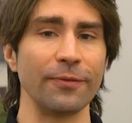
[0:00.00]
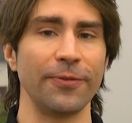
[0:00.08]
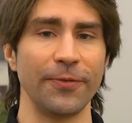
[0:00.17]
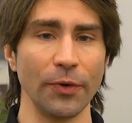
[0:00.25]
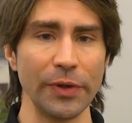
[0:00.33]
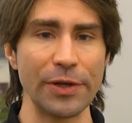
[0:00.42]
can
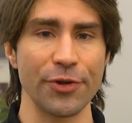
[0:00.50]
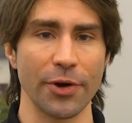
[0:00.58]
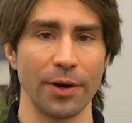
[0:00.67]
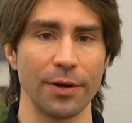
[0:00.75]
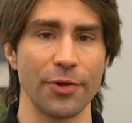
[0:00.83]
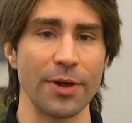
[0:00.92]
fully
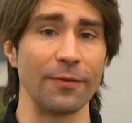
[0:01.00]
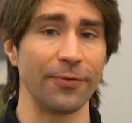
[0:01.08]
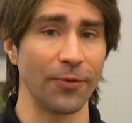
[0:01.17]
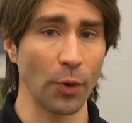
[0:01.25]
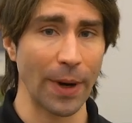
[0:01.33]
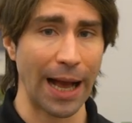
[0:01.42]
charge in
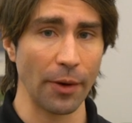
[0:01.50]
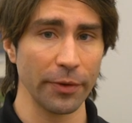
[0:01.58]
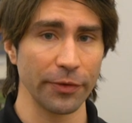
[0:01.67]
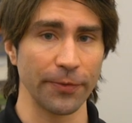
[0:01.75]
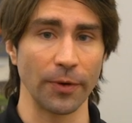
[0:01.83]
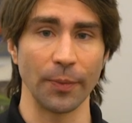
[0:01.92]
4
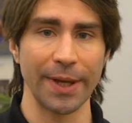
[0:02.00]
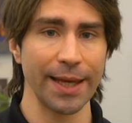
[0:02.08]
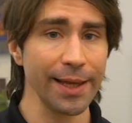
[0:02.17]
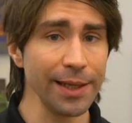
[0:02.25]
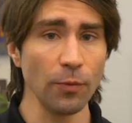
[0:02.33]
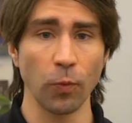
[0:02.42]
hours from
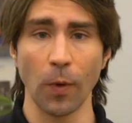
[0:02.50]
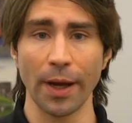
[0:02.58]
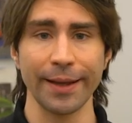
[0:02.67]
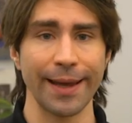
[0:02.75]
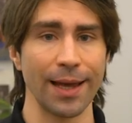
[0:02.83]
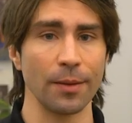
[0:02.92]
any
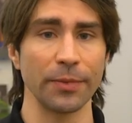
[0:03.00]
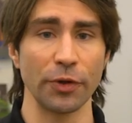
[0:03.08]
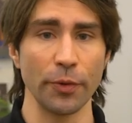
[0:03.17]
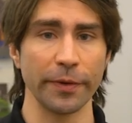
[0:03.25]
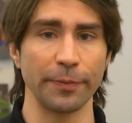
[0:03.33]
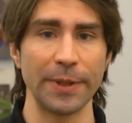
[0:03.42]
1 amp
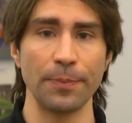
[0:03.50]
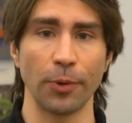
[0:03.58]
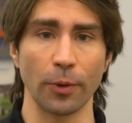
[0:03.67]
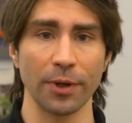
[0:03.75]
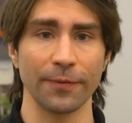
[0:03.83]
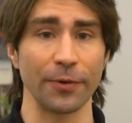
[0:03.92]
USB
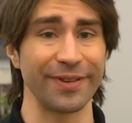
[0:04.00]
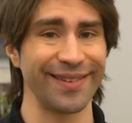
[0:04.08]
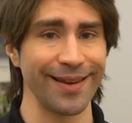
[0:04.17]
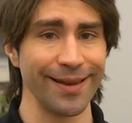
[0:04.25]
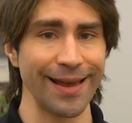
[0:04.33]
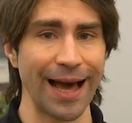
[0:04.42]
port for
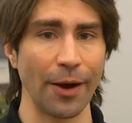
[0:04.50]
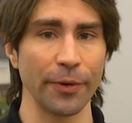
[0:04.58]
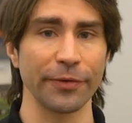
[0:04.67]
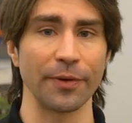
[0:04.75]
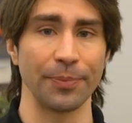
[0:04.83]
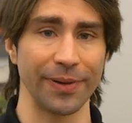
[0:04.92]
10
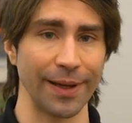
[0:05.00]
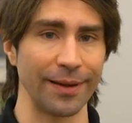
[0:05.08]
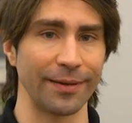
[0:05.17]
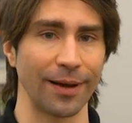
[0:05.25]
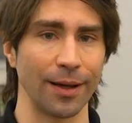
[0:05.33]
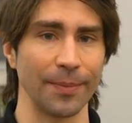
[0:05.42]
hours of
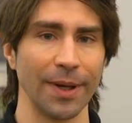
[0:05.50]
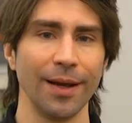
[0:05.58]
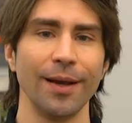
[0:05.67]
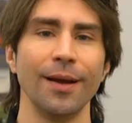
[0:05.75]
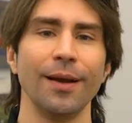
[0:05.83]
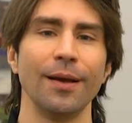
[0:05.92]
playtime.
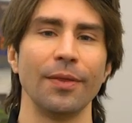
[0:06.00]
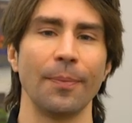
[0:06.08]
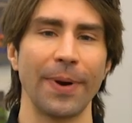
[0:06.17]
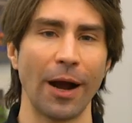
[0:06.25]
The